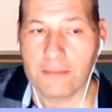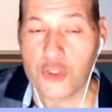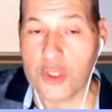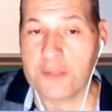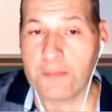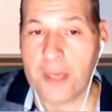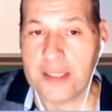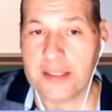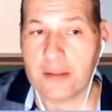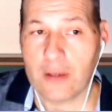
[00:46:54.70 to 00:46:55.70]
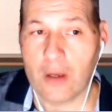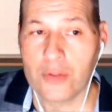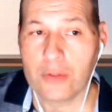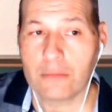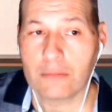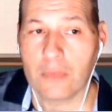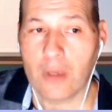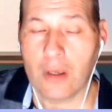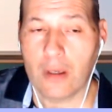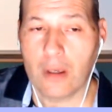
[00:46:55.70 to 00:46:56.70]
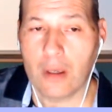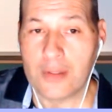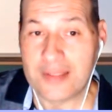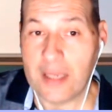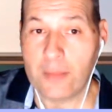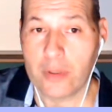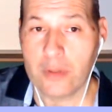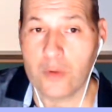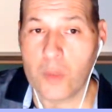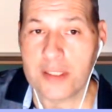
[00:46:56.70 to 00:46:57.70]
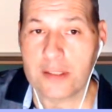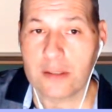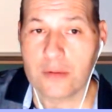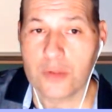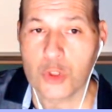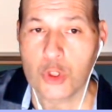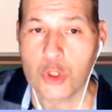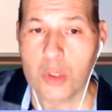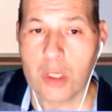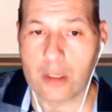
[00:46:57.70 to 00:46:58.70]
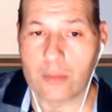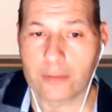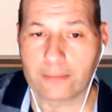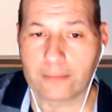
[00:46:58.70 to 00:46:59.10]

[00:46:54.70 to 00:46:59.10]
just based on a table with 2 columns.